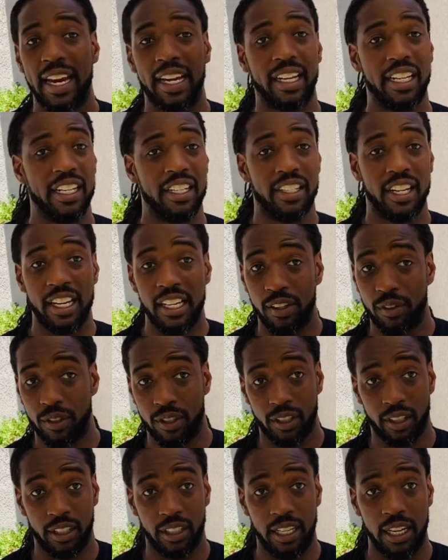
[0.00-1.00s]

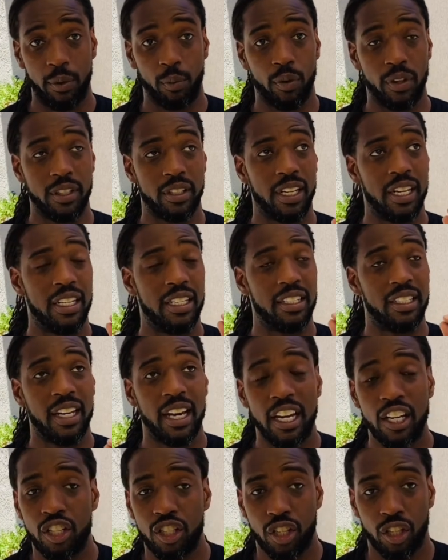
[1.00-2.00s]
continuously. It was
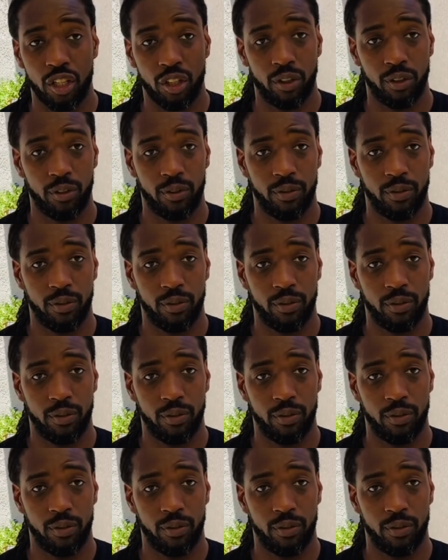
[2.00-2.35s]
intentional,